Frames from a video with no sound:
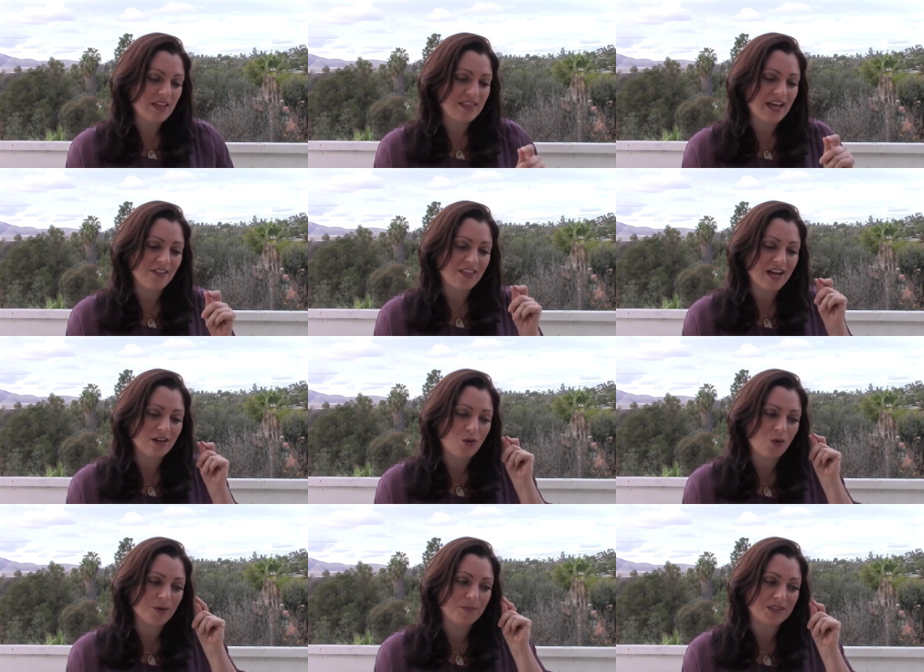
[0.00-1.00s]
Now that
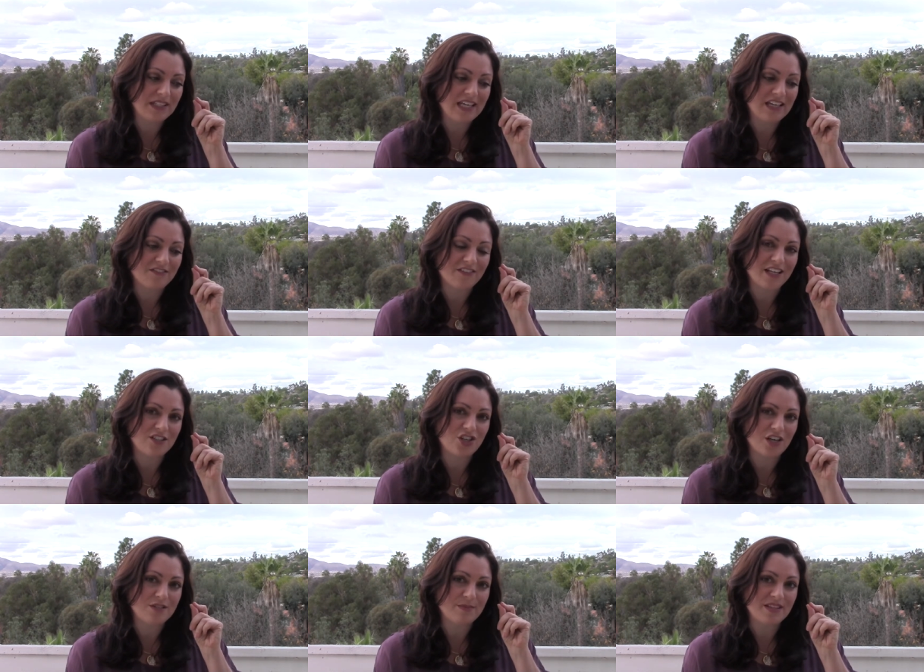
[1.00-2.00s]
core belief, that
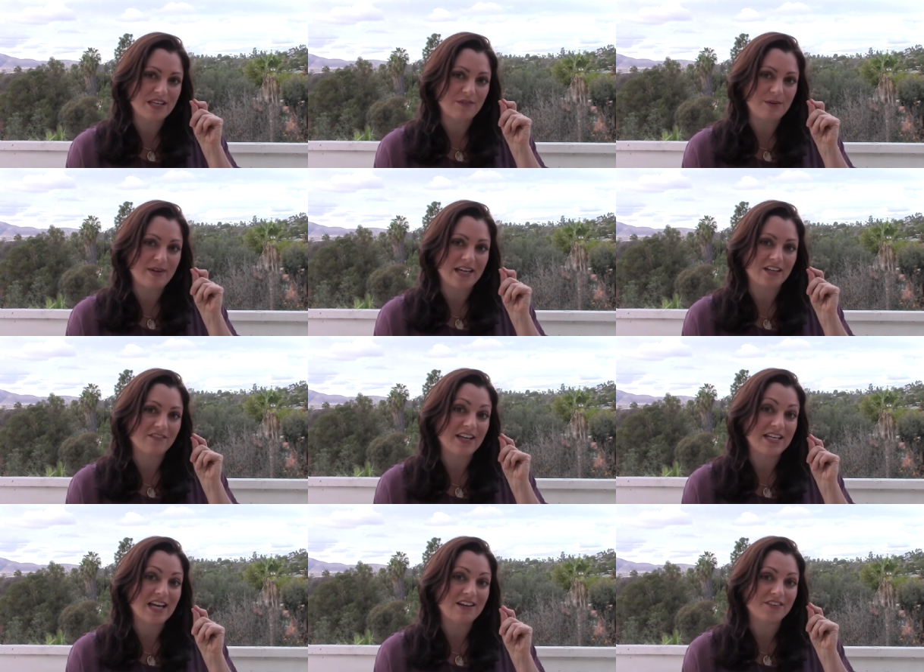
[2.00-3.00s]
judgment that we make of
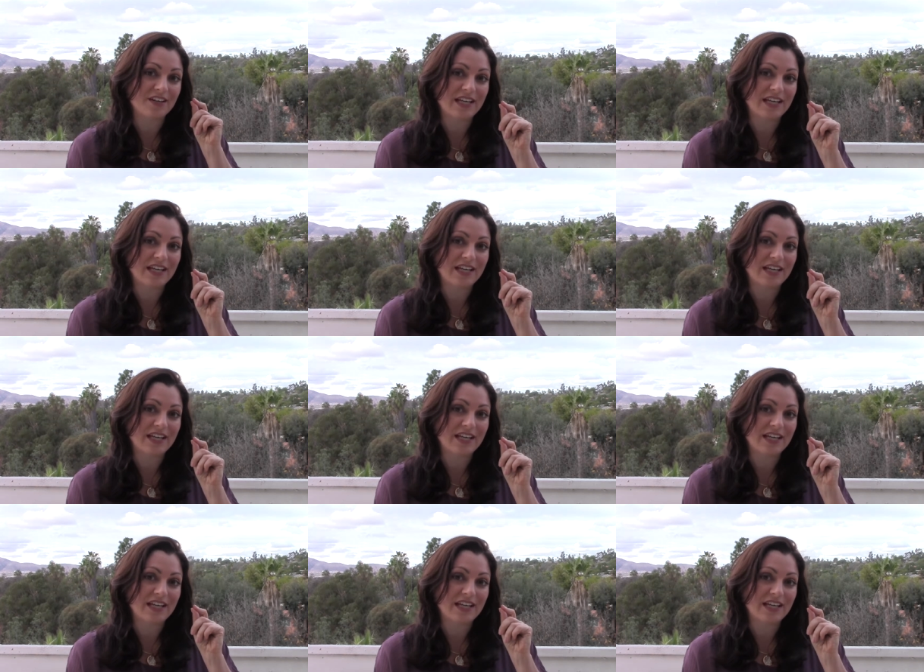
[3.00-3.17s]
I never